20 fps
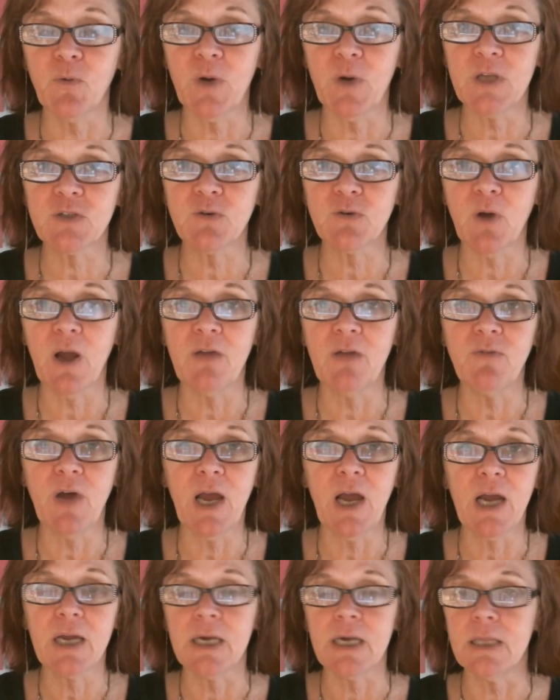a wet dry
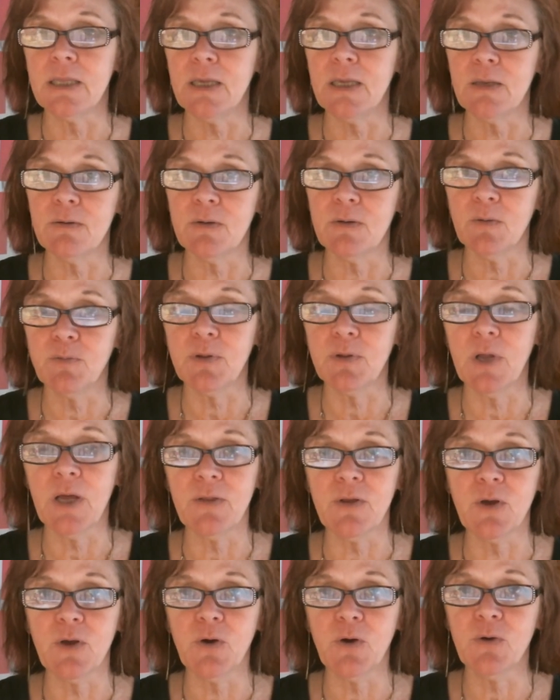vac and then apply
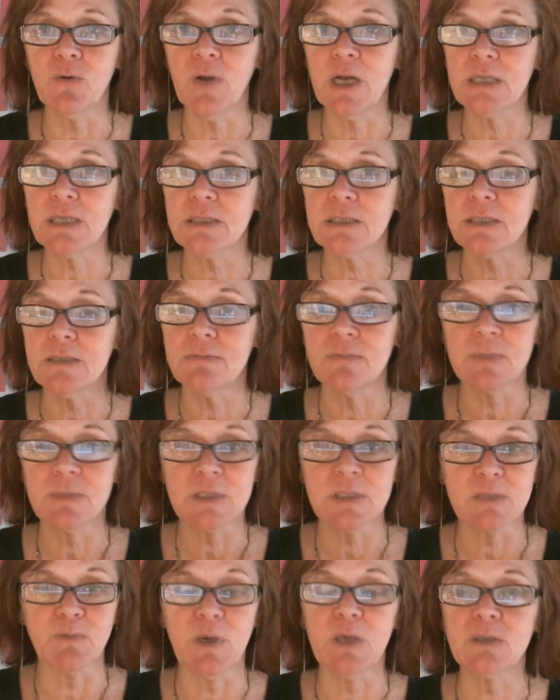the odor exit.
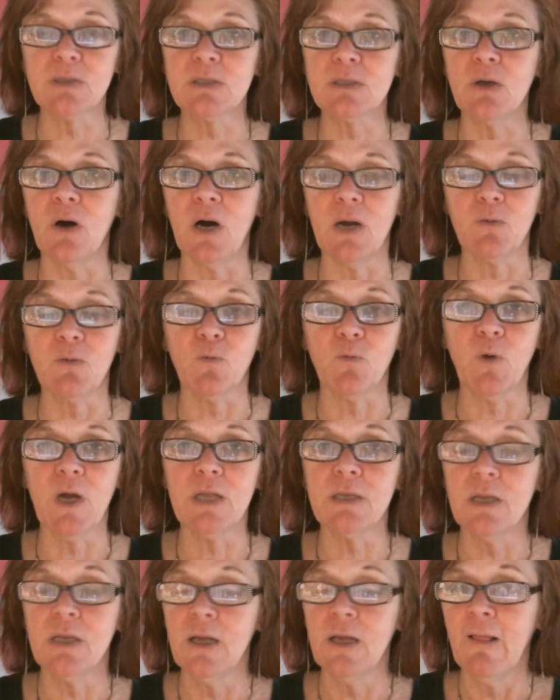Smell's gone.
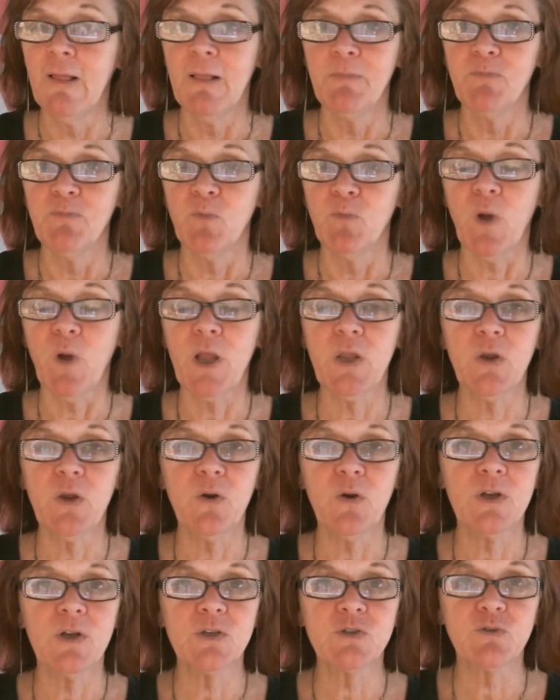Wet
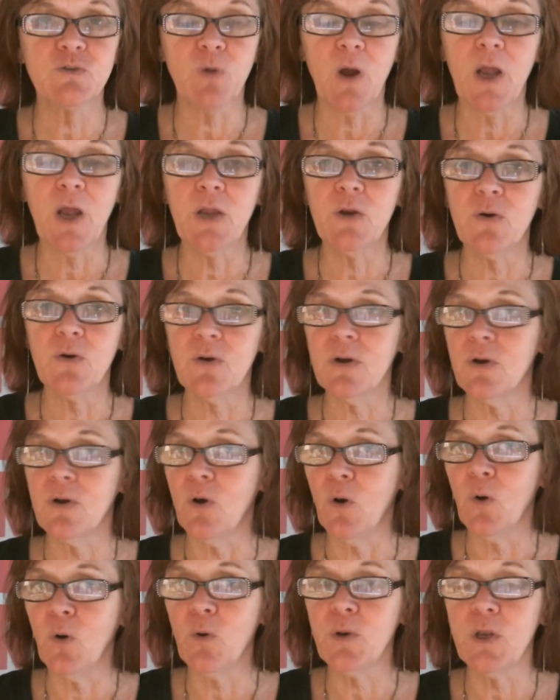urine, dry urine,
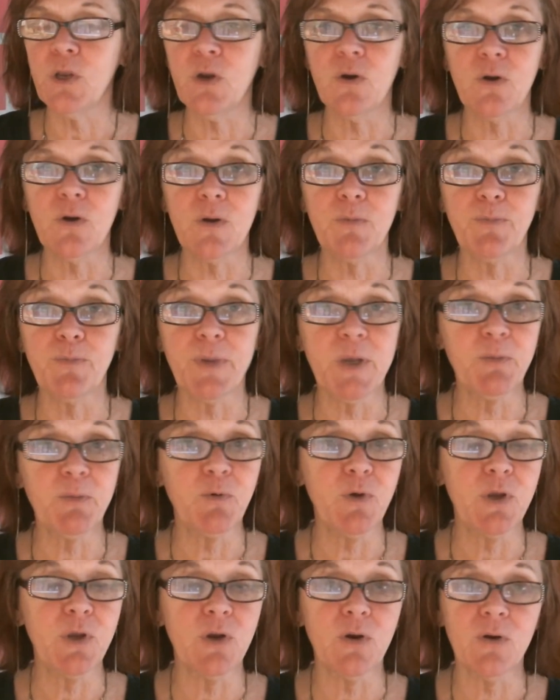old urine,
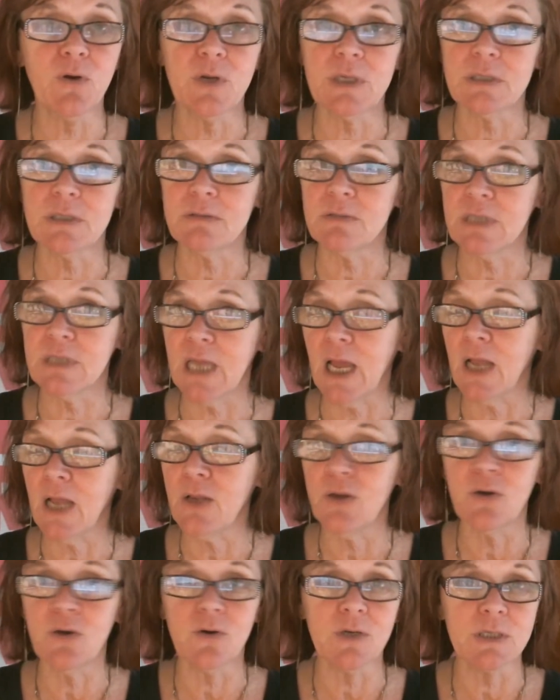people urine, cat
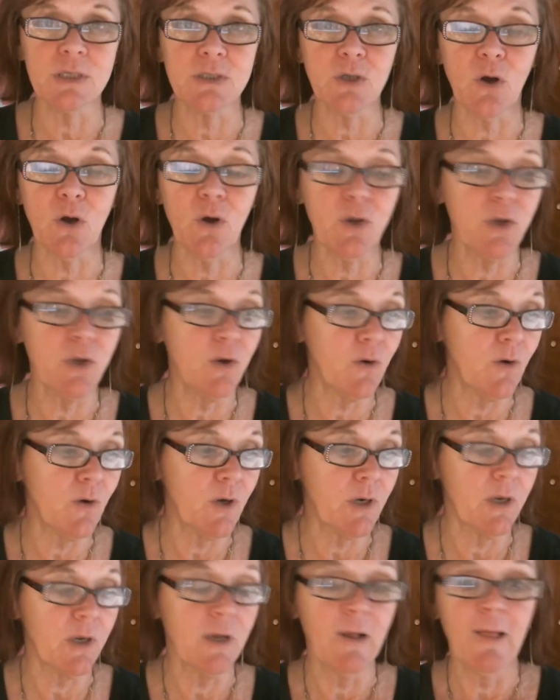urine, dog
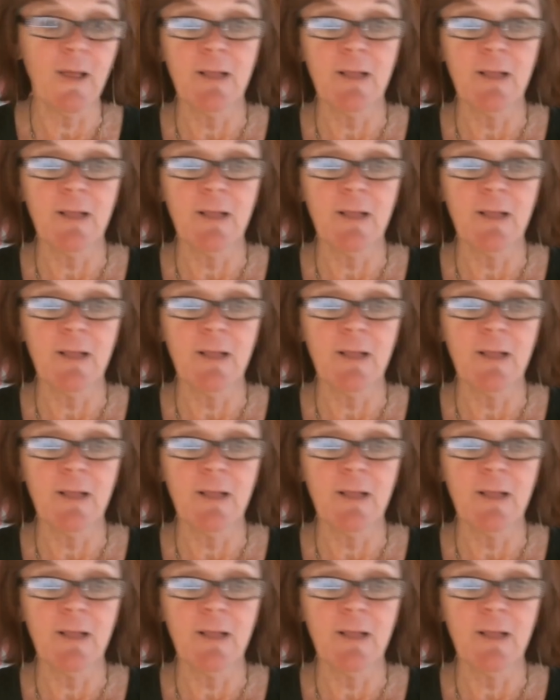urine,